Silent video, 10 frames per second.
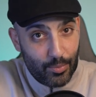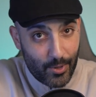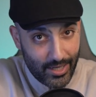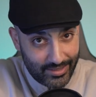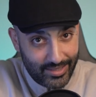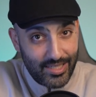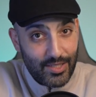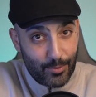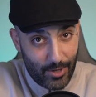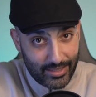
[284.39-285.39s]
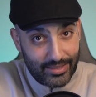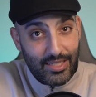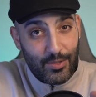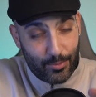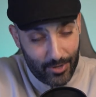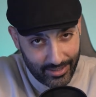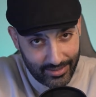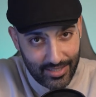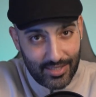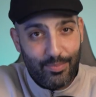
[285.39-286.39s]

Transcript: Practice, practice, practice.